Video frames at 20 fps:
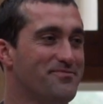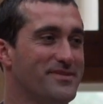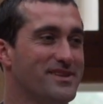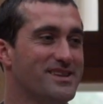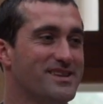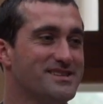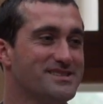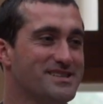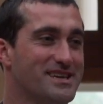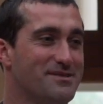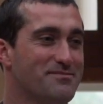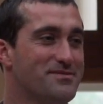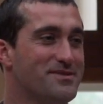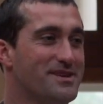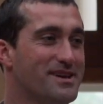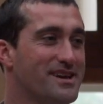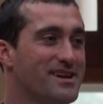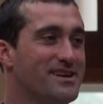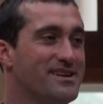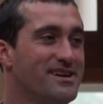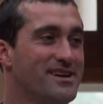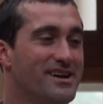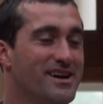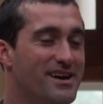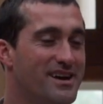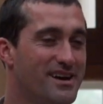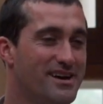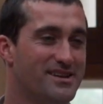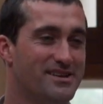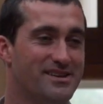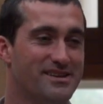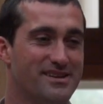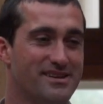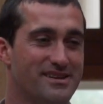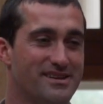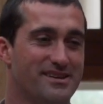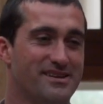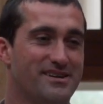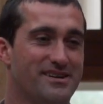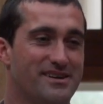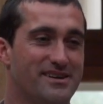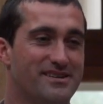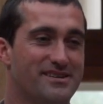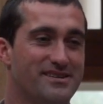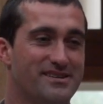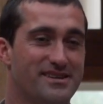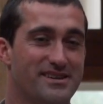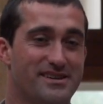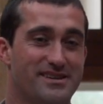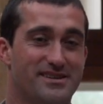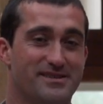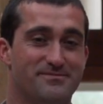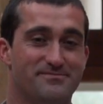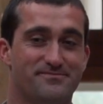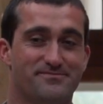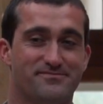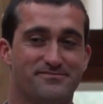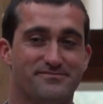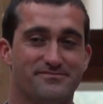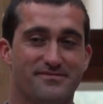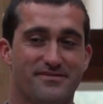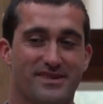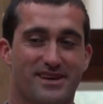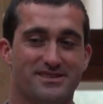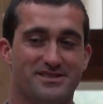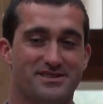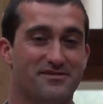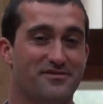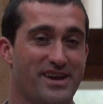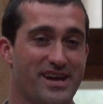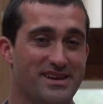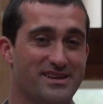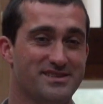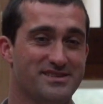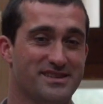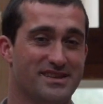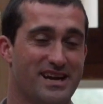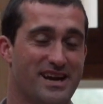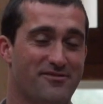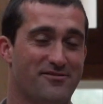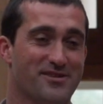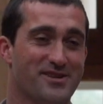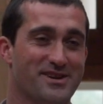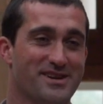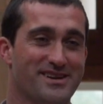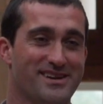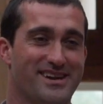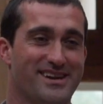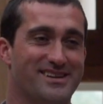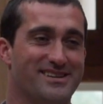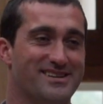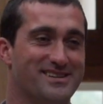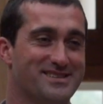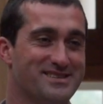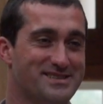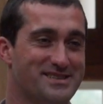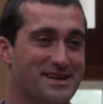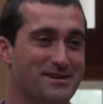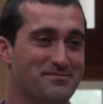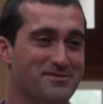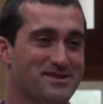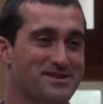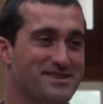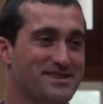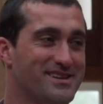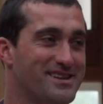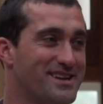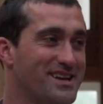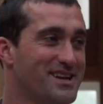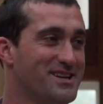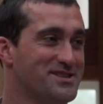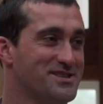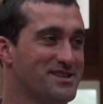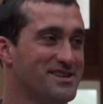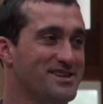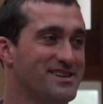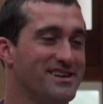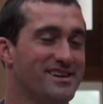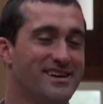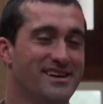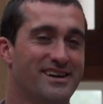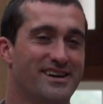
And the same thing on the, on the um, savannas in Africa and the steppes in Asia.